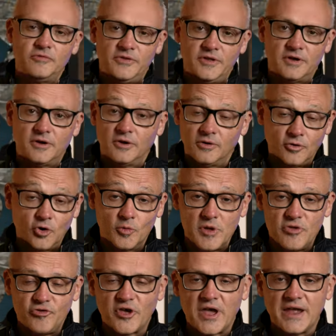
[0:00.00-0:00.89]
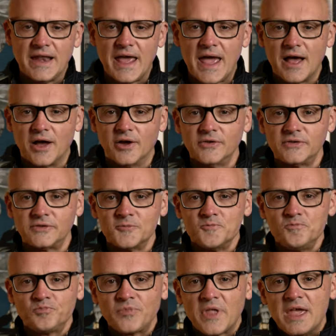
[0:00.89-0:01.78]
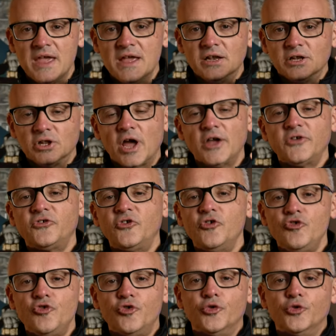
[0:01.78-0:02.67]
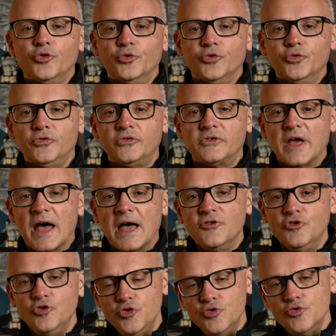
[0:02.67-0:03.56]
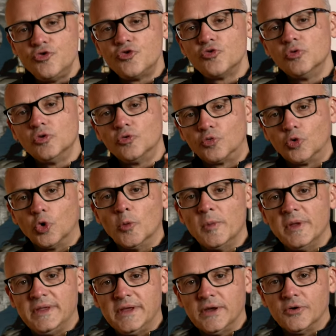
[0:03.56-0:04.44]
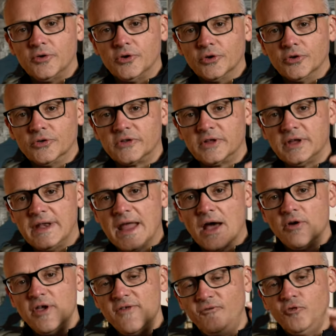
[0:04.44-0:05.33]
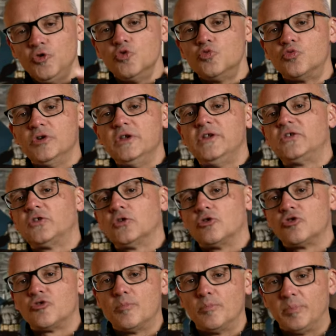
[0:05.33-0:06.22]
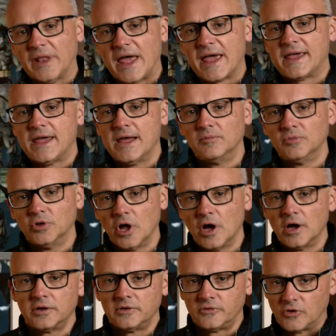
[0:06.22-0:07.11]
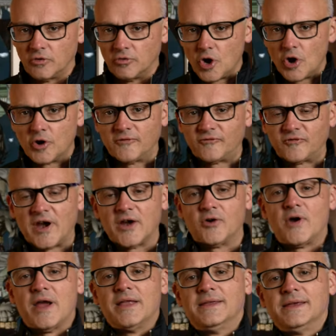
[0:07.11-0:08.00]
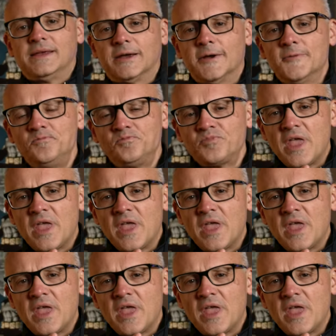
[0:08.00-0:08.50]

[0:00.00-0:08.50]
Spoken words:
The Ormonde Jayne house likes to use unusual raw materials. Now, if you research black hemlock, so go to Fragrantica,